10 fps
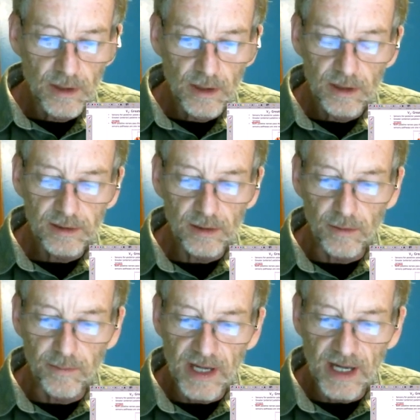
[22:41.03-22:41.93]
So
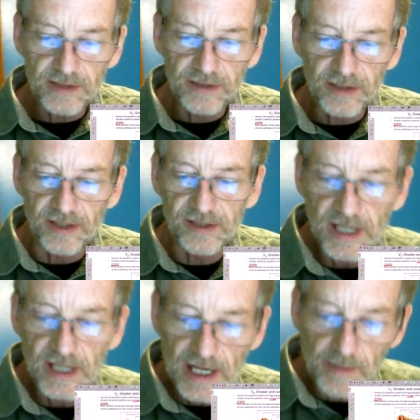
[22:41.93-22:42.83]
back to the
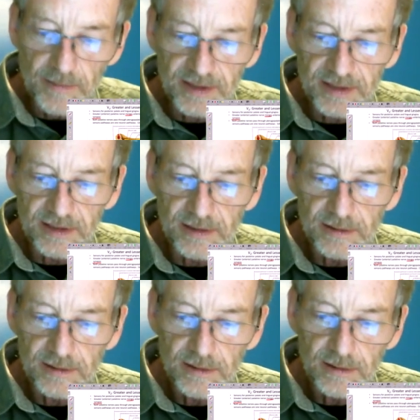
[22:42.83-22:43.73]
synapse.
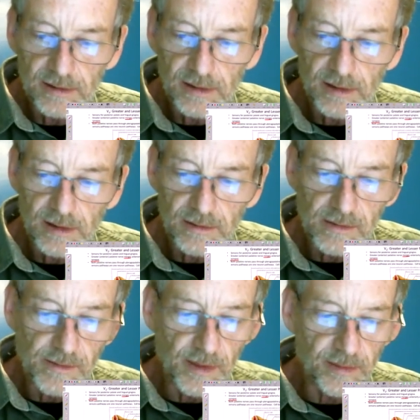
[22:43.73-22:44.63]

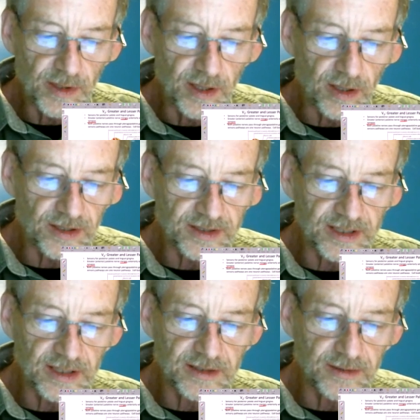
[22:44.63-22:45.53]
Remember that all
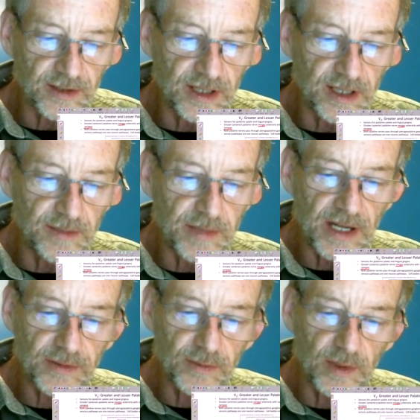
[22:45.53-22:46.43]
sensory
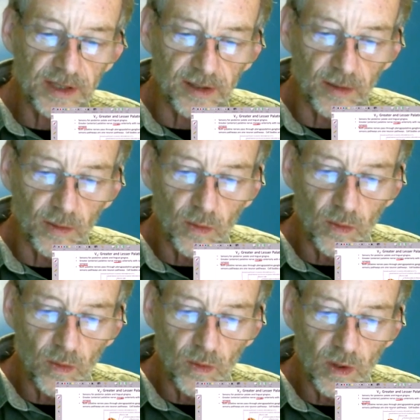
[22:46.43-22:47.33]
pathways are
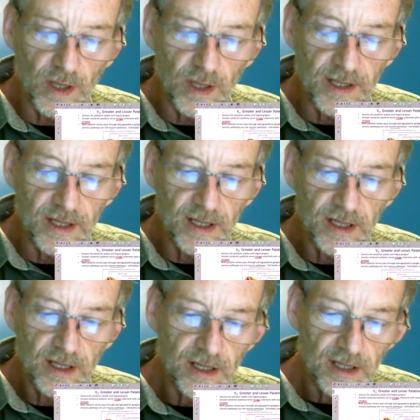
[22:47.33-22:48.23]
one
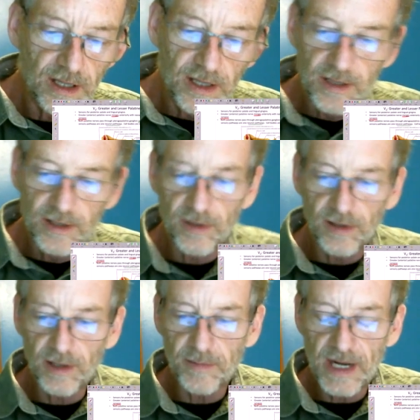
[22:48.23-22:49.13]

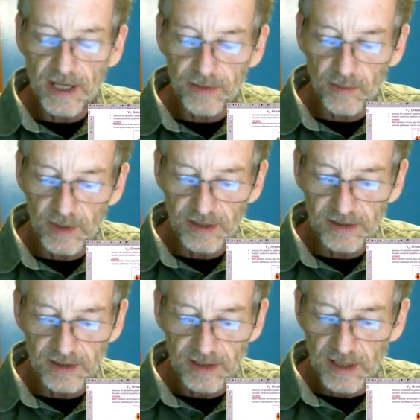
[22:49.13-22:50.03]
neuron
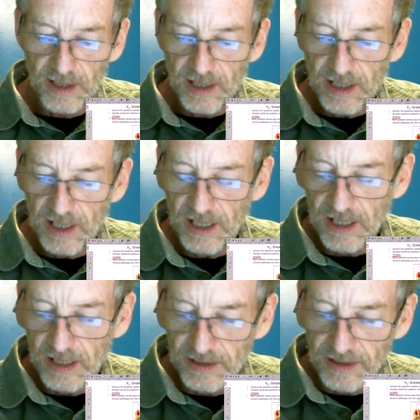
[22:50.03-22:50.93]
pathways,
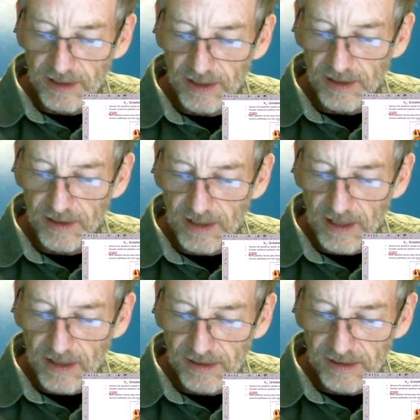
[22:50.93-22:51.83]
and the
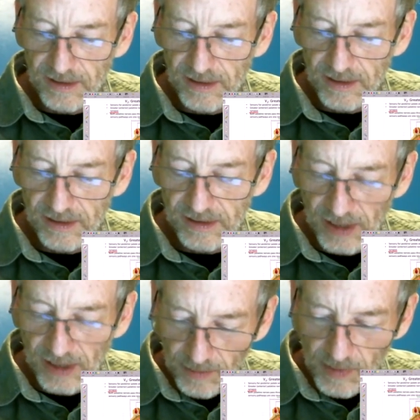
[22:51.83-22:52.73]

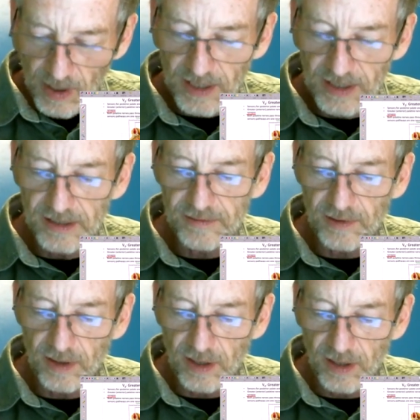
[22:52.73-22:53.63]
cell bodies
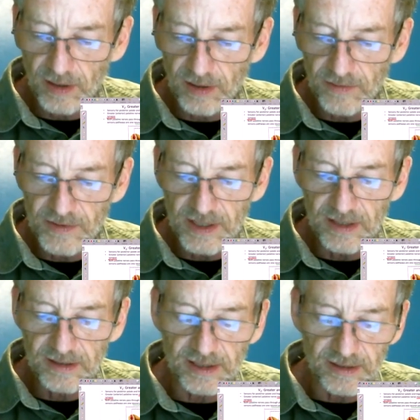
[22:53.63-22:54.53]
for all of
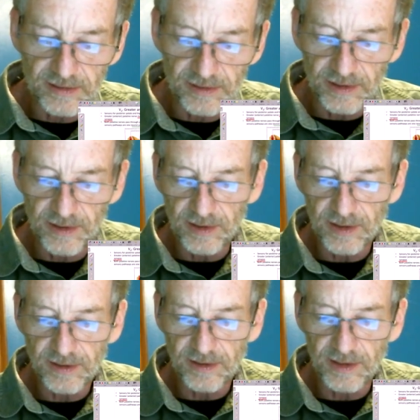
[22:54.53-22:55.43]
these sensory
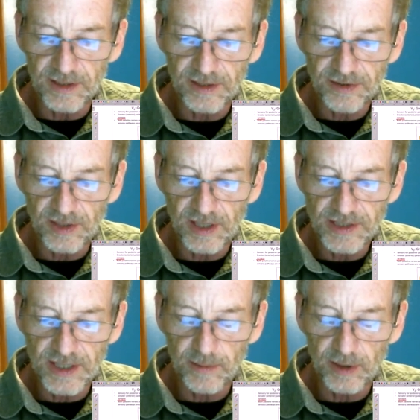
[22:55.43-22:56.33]
neurons are in the
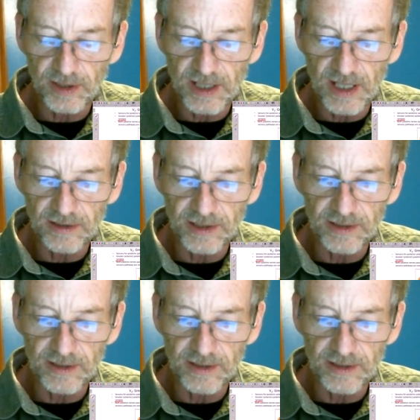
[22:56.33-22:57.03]
trigeminal ganglion.